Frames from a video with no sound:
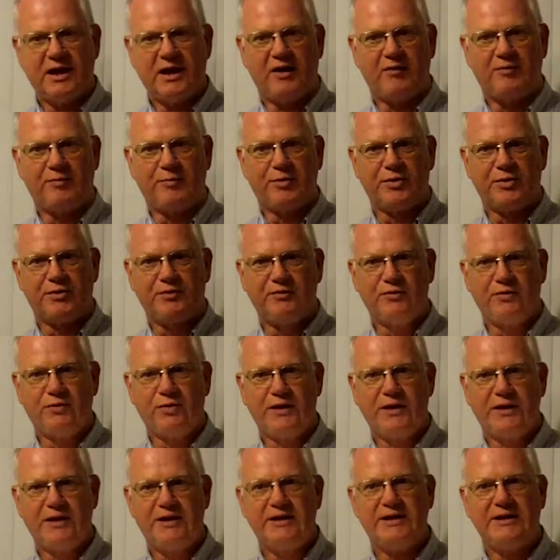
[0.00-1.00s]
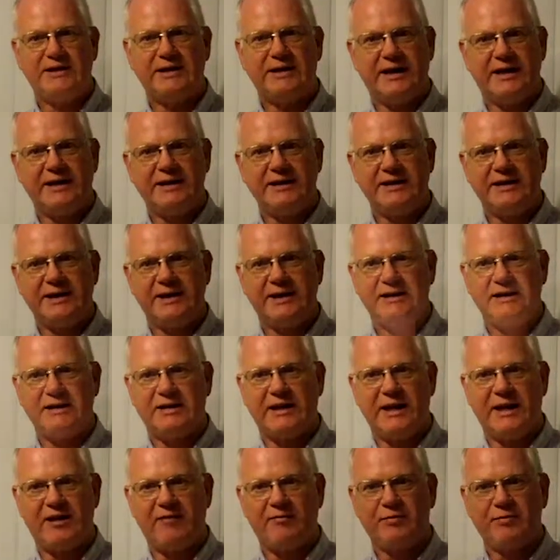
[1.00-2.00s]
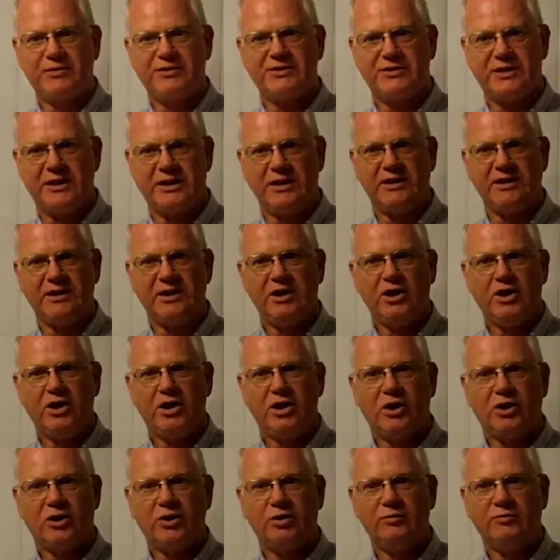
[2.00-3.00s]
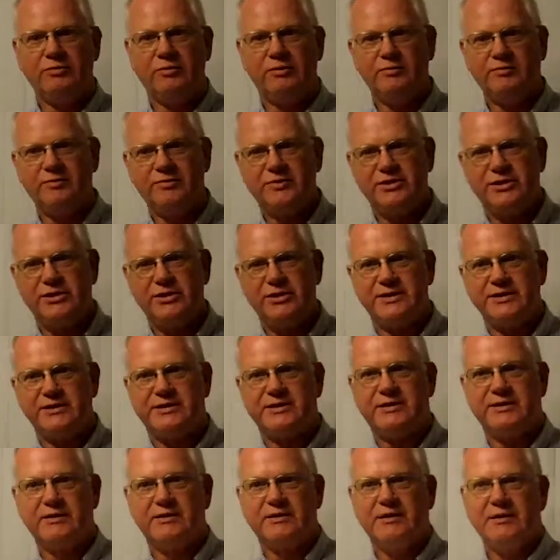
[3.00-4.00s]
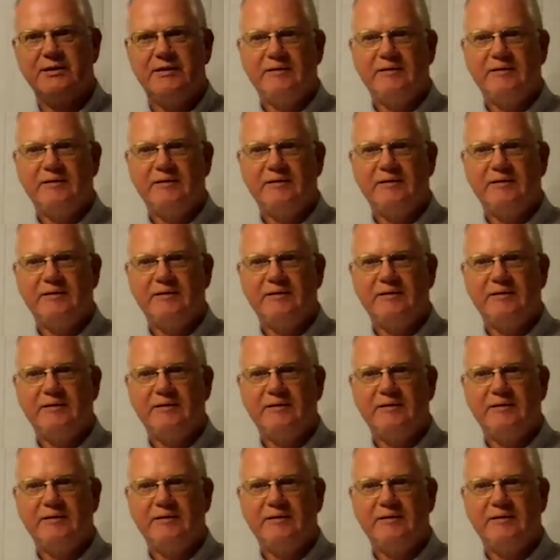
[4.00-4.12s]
of perforated 99.5% aluminum sheets